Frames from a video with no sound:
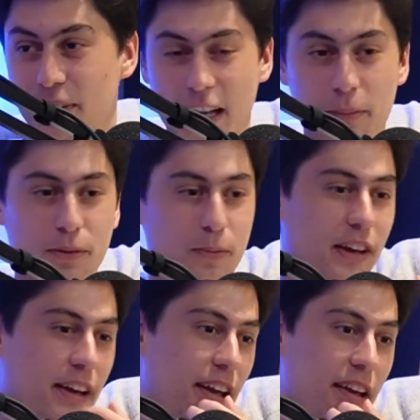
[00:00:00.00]
he keeps them
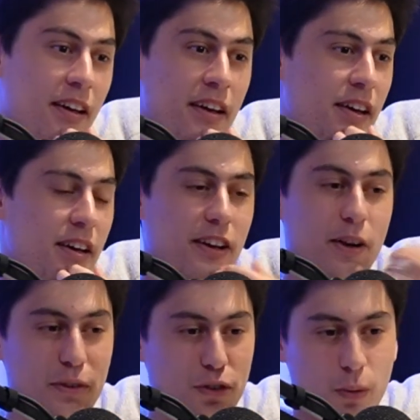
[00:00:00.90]
ticking.
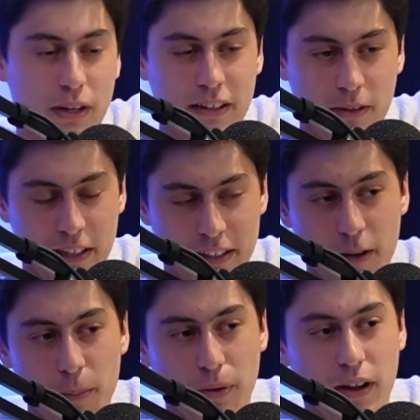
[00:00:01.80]
We saw when he
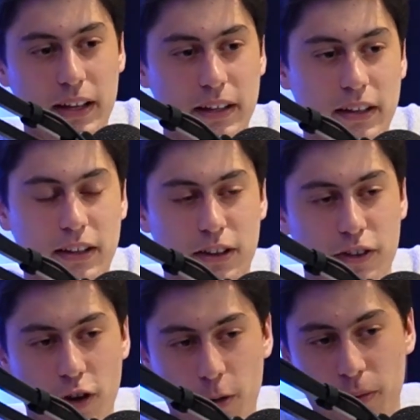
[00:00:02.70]
didn't play in the
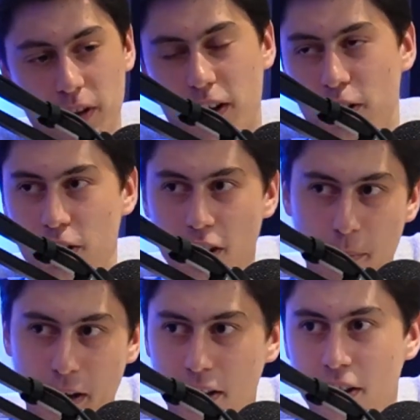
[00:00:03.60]
Europa League, I know they
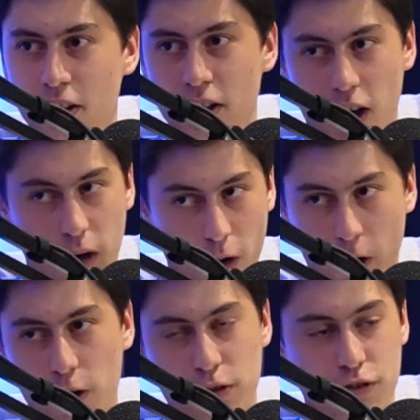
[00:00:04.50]
made a whole
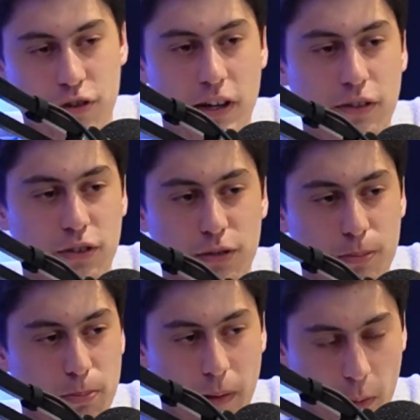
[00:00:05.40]
host of changes,
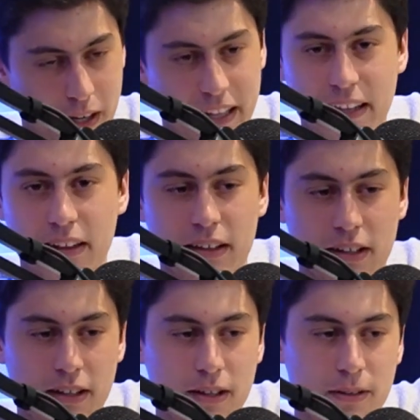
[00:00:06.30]
but when he
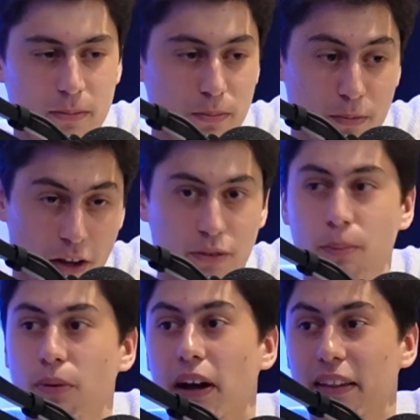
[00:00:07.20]
doesn't
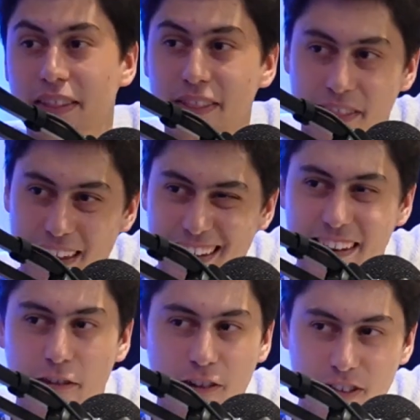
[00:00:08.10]
play,
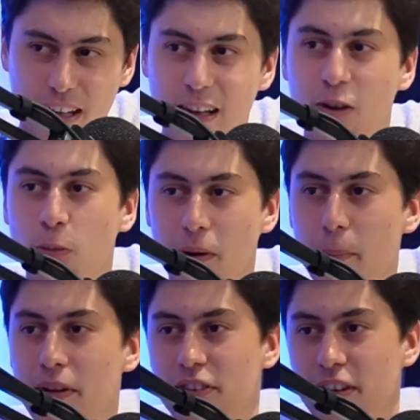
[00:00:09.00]
there is a little bit
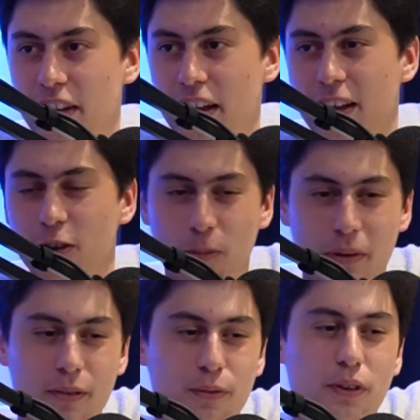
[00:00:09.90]
missing in there, a little
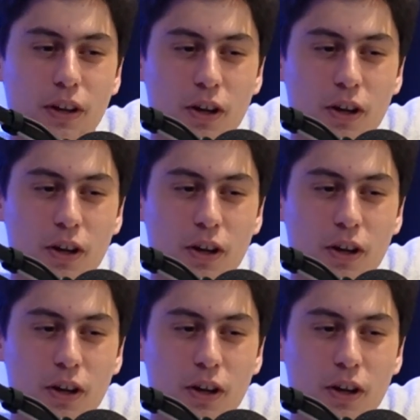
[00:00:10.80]
bit of